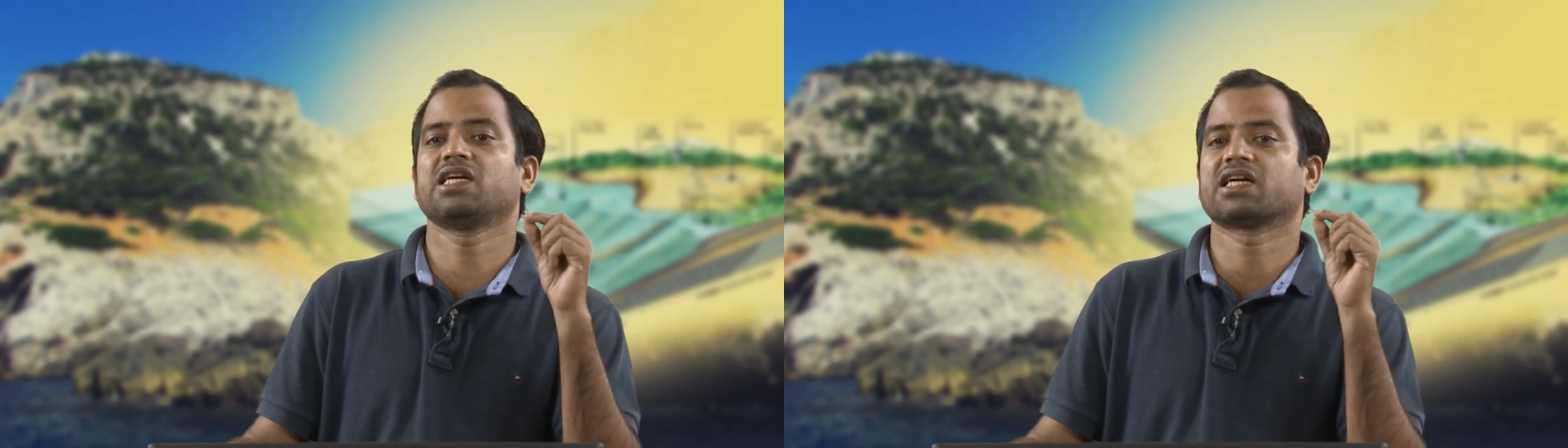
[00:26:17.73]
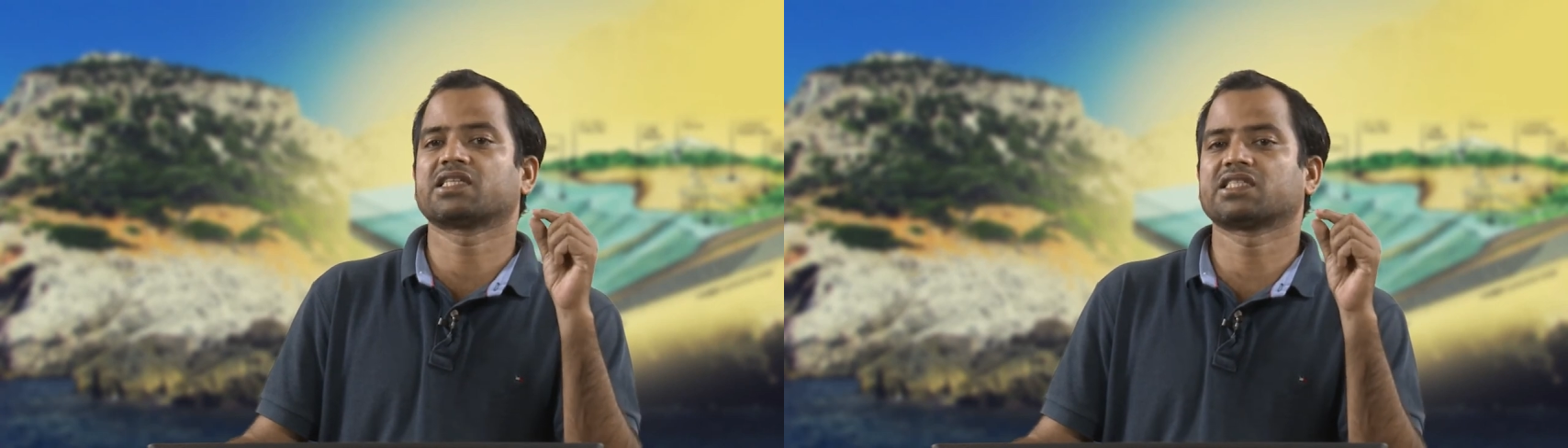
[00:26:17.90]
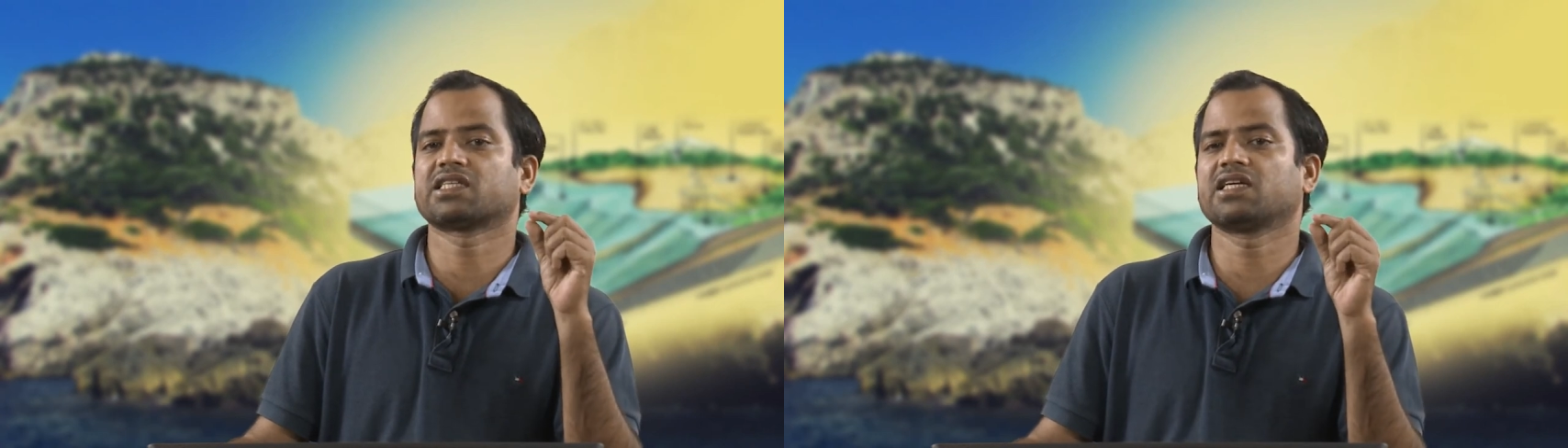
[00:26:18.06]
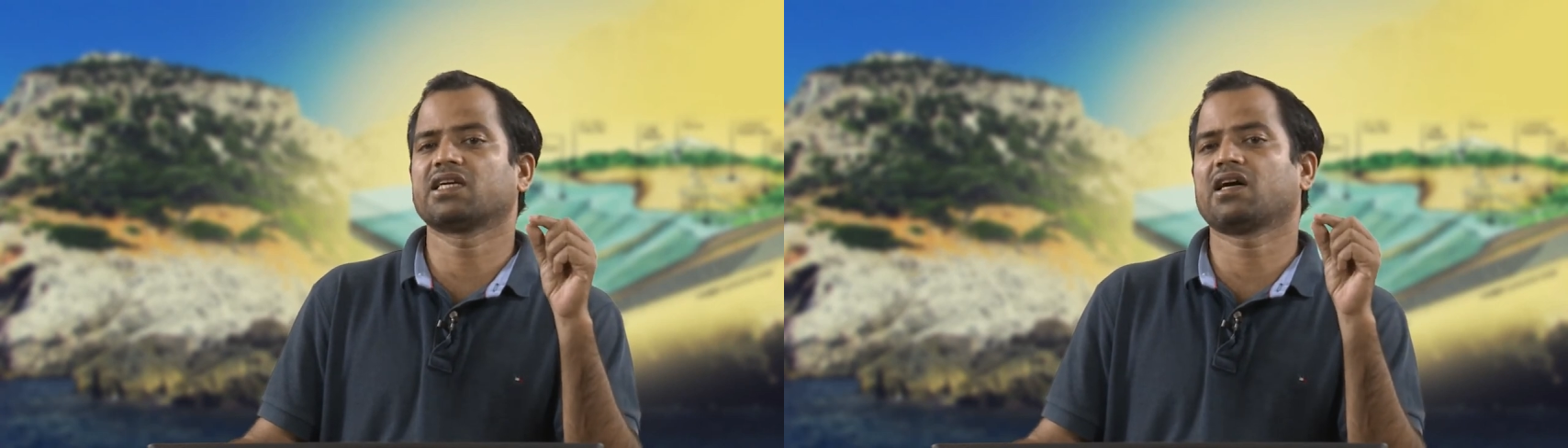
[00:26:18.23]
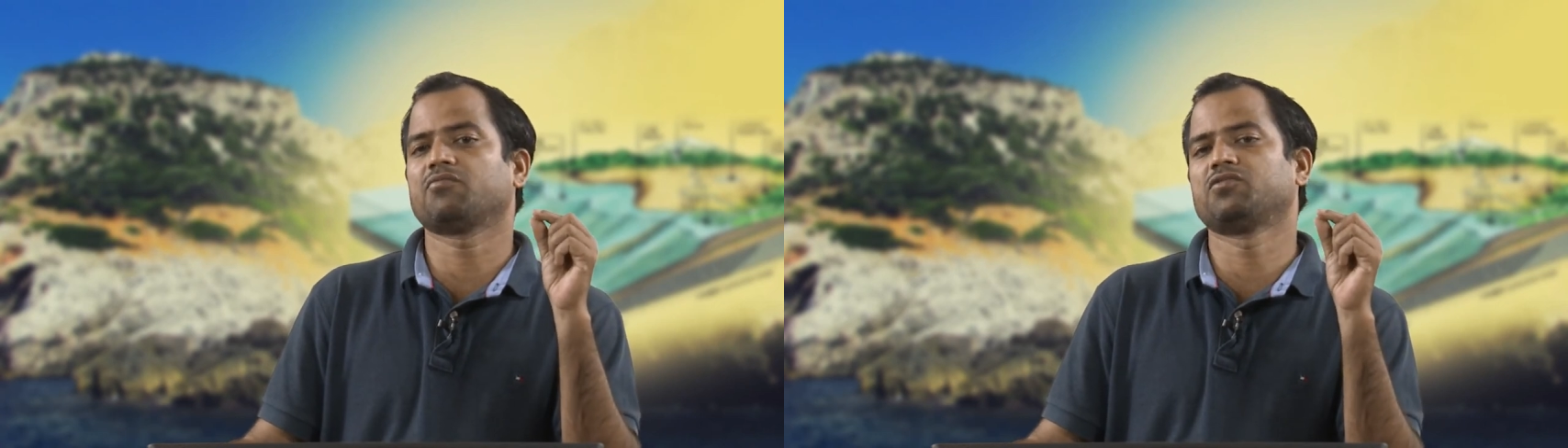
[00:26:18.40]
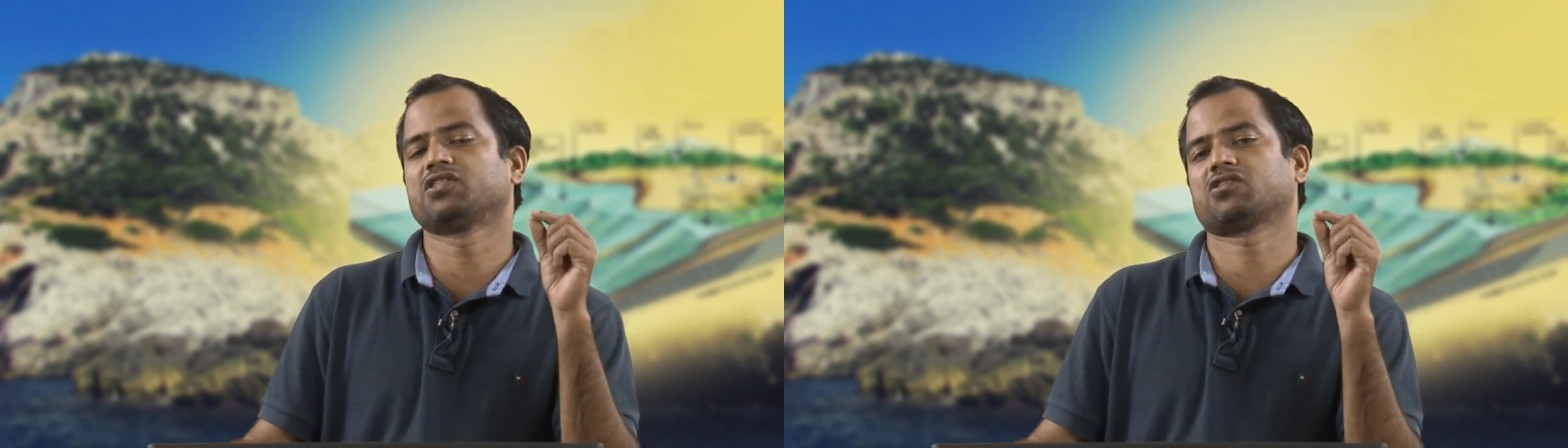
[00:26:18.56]
excreta
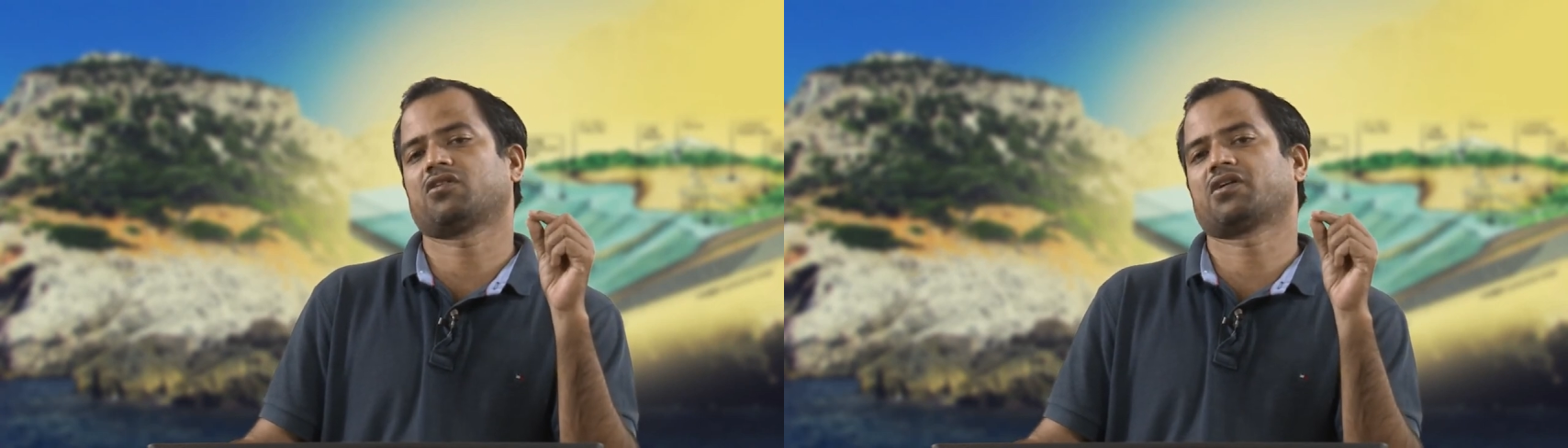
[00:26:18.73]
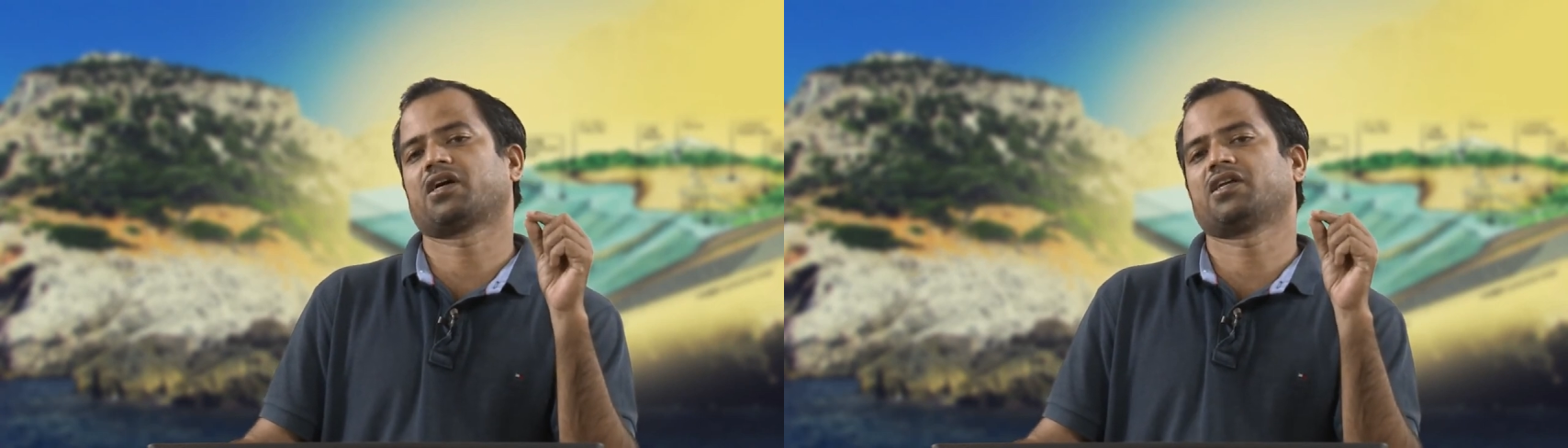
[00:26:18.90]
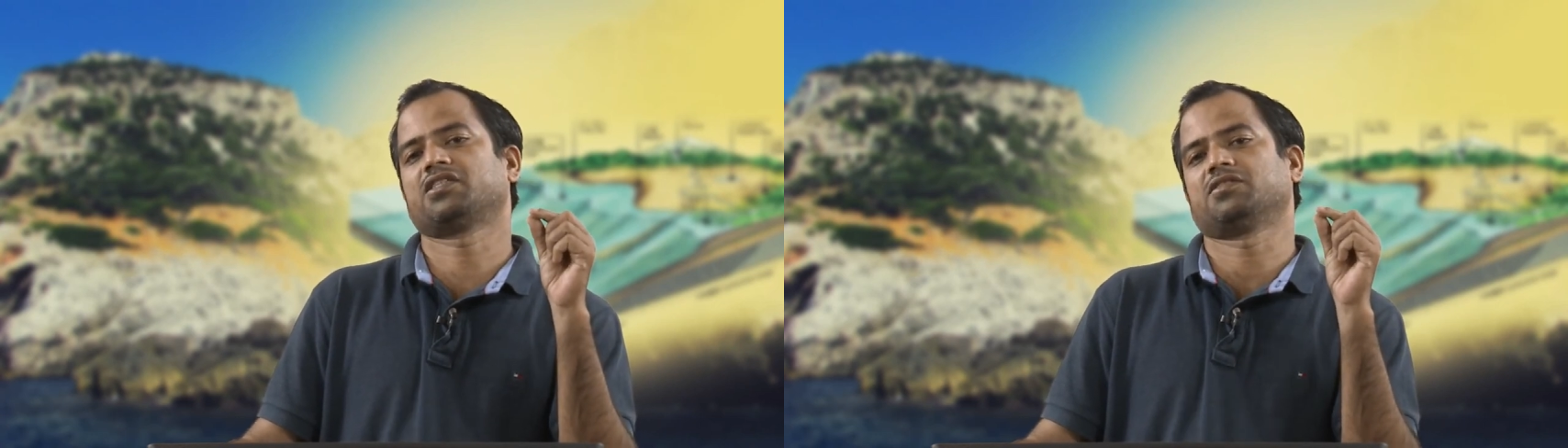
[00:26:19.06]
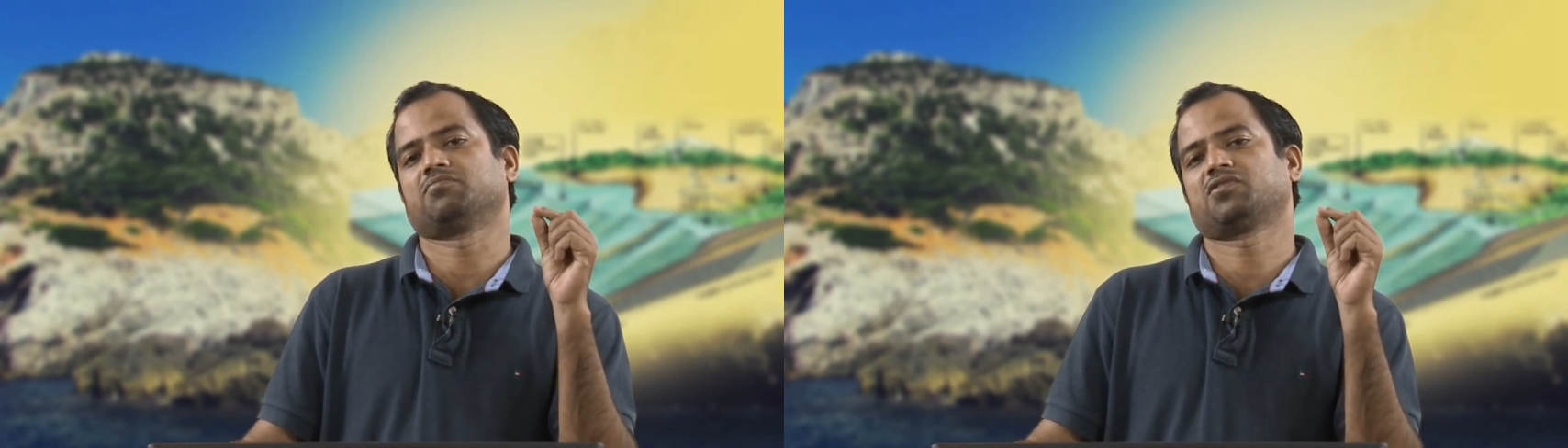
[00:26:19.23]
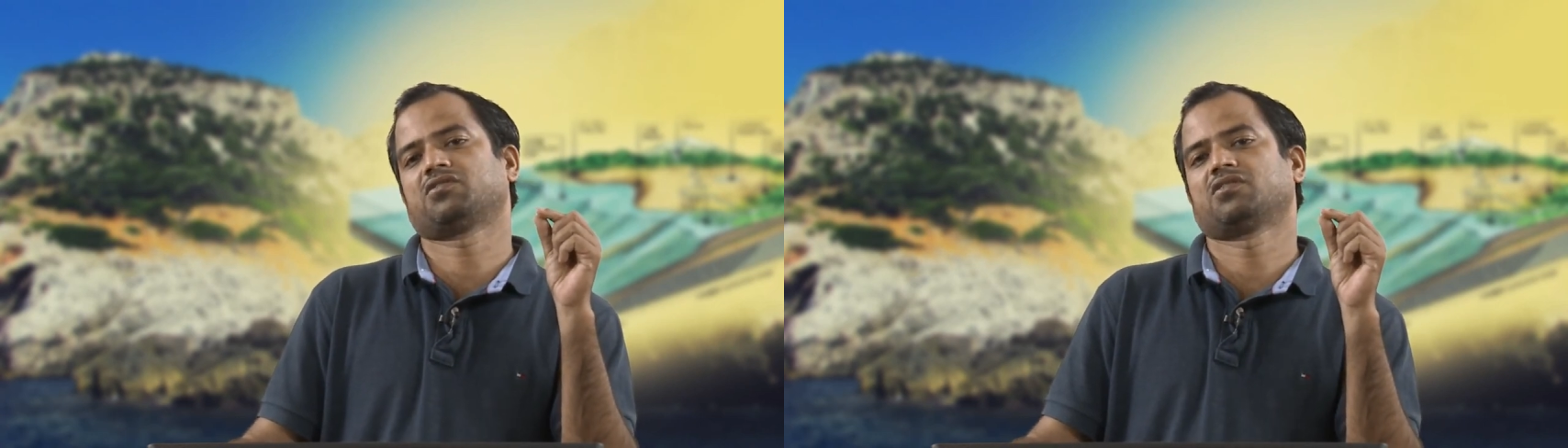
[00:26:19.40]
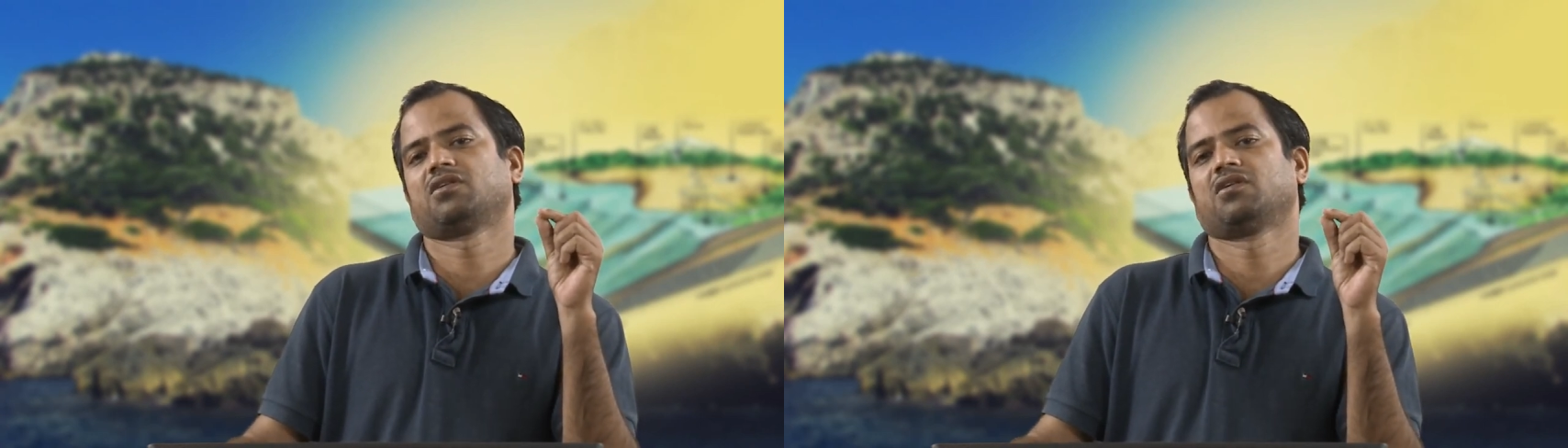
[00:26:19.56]
of these organisms,